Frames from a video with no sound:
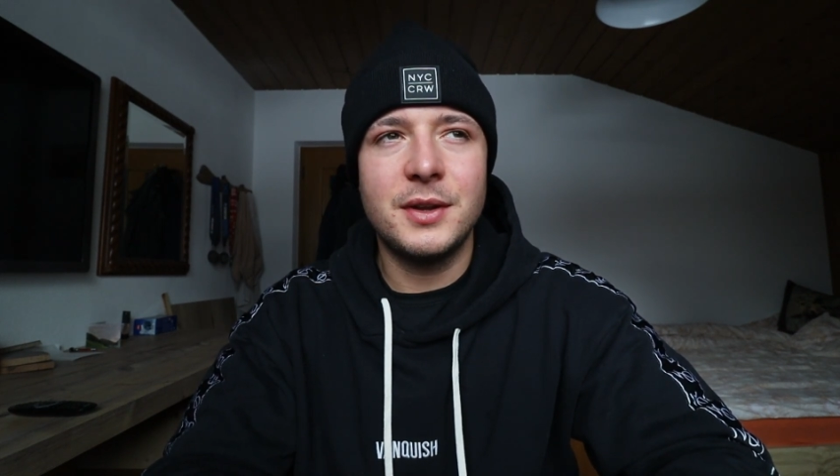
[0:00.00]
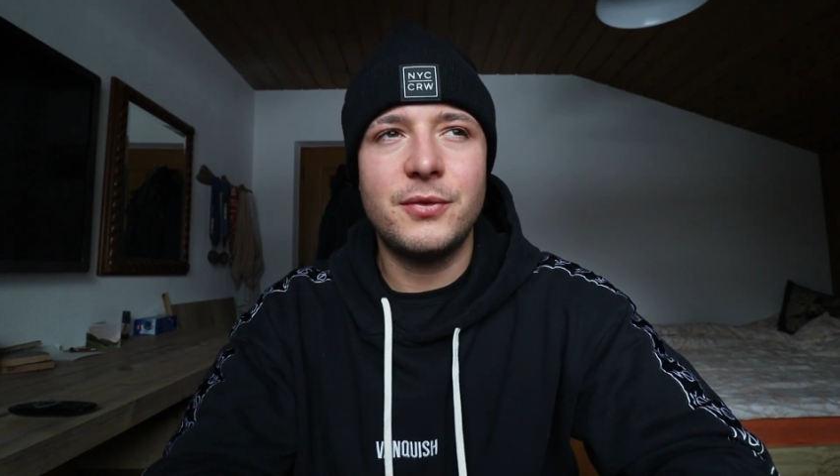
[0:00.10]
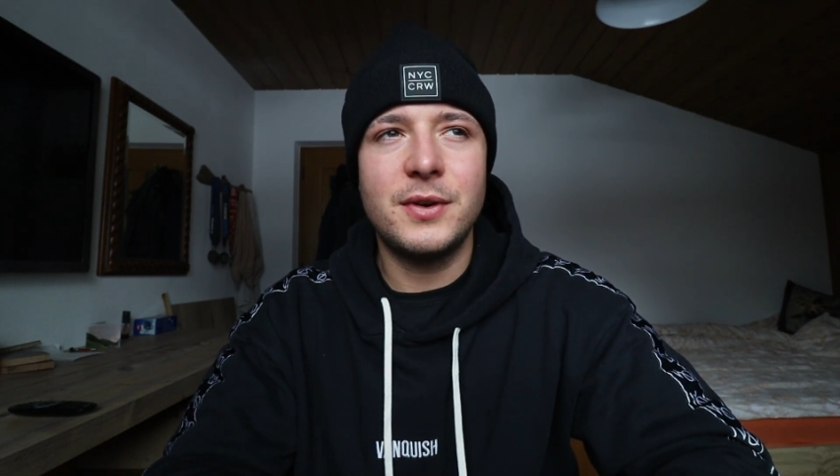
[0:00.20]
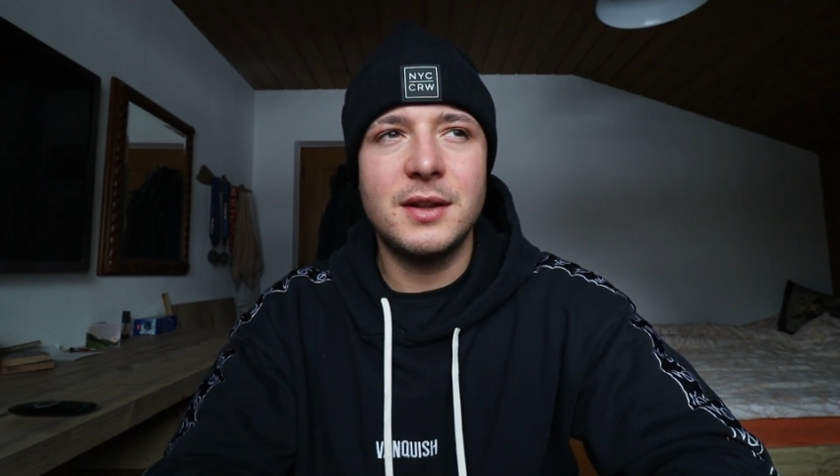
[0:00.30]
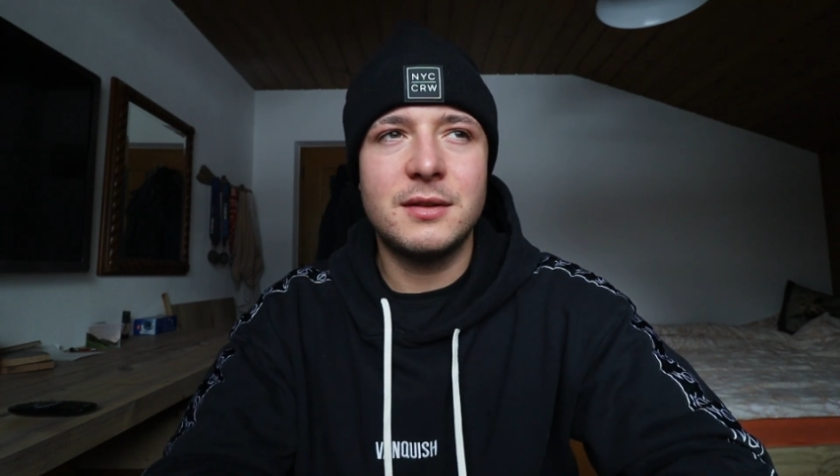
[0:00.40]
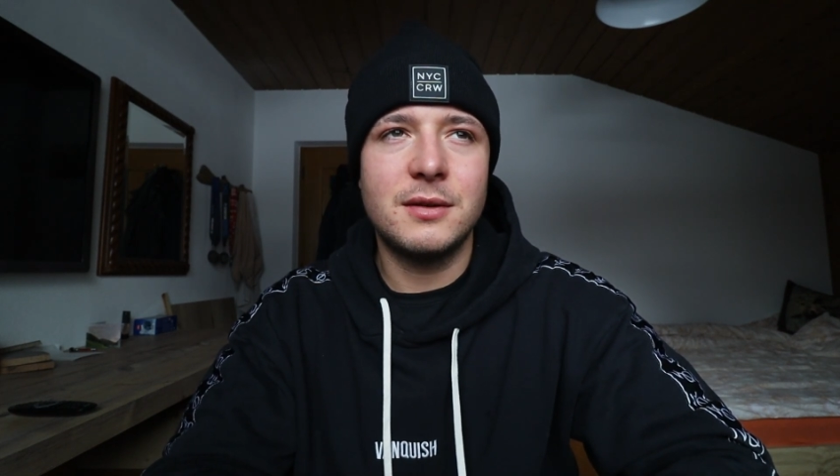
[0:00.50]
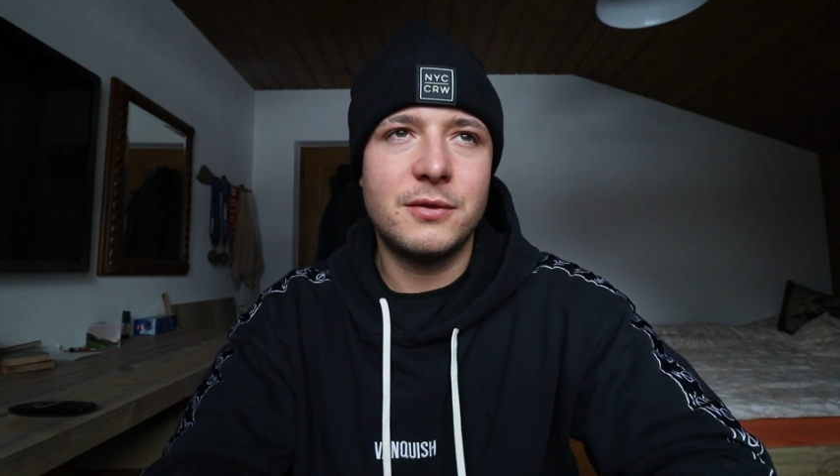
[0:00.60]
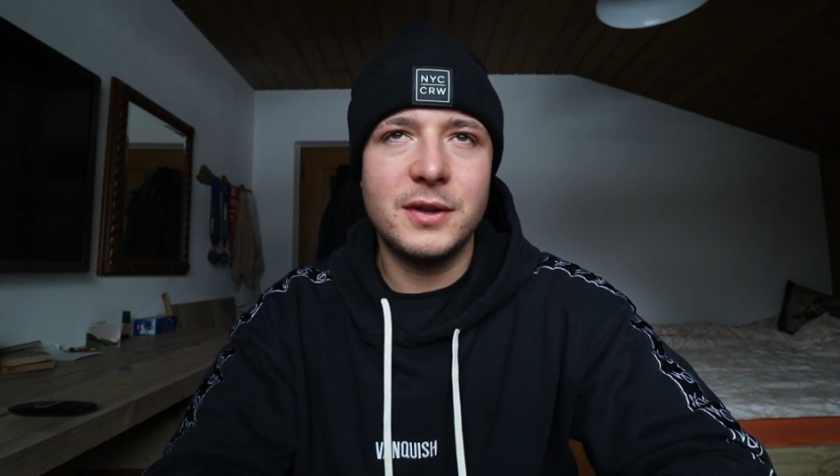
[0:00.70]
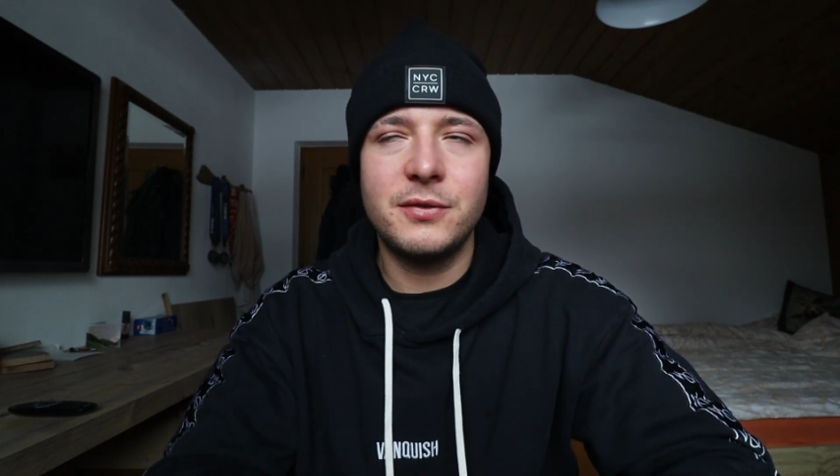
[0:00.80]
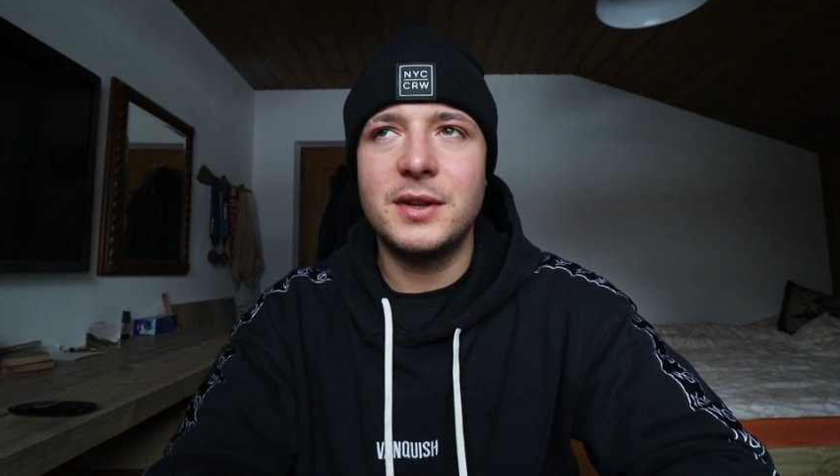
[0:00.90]
difference or
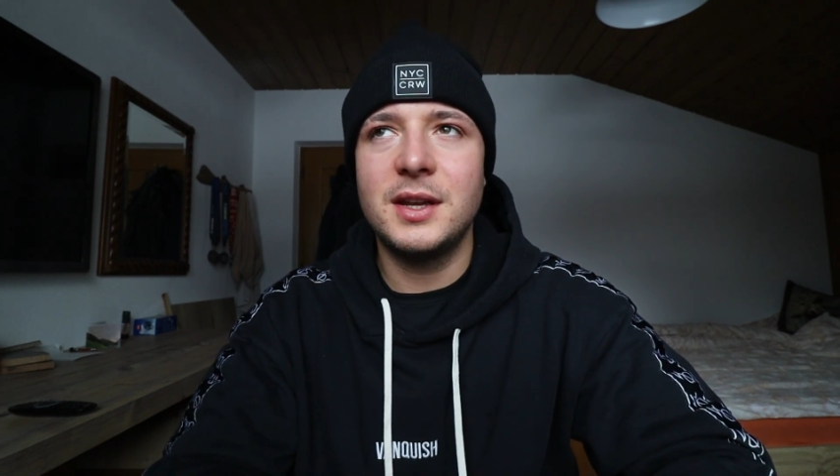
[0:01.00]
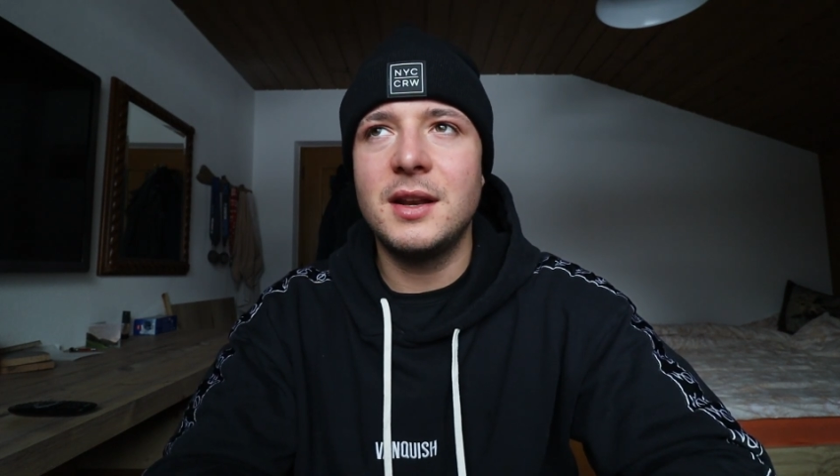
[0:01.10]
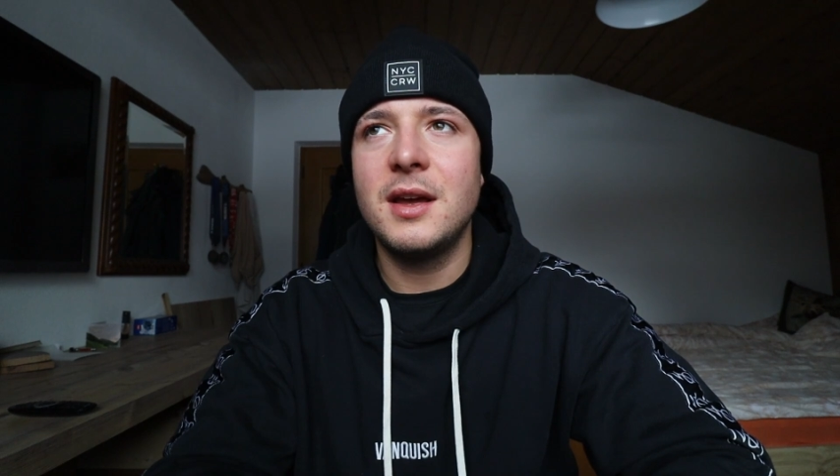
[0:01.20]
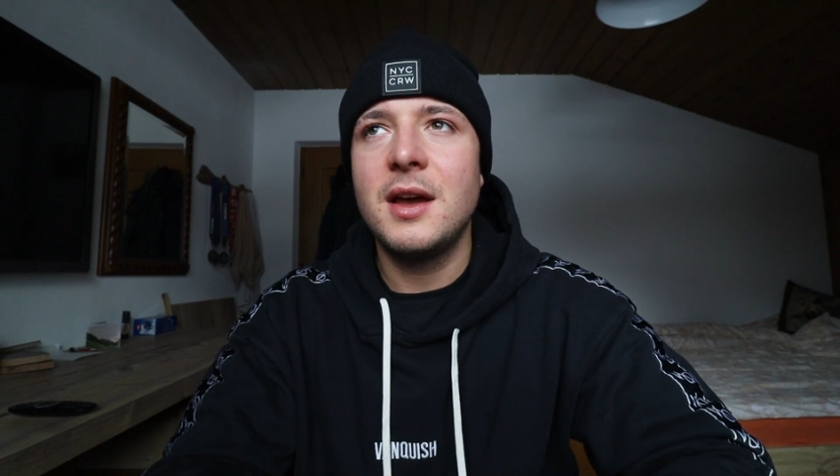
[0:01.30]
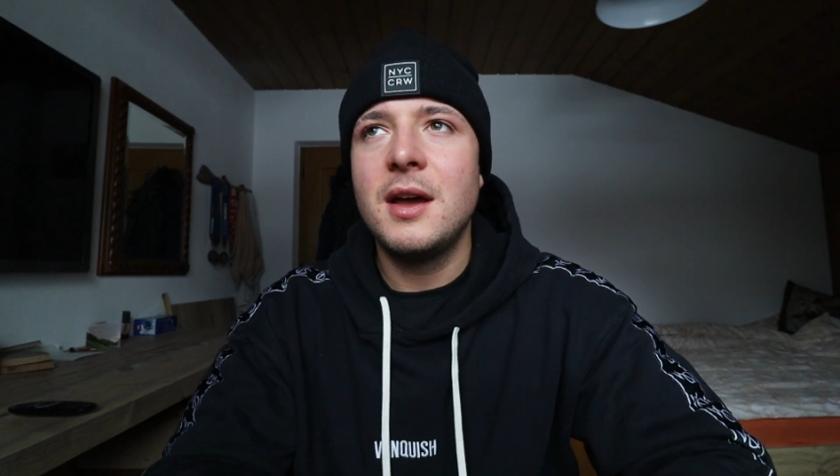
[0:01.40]
15.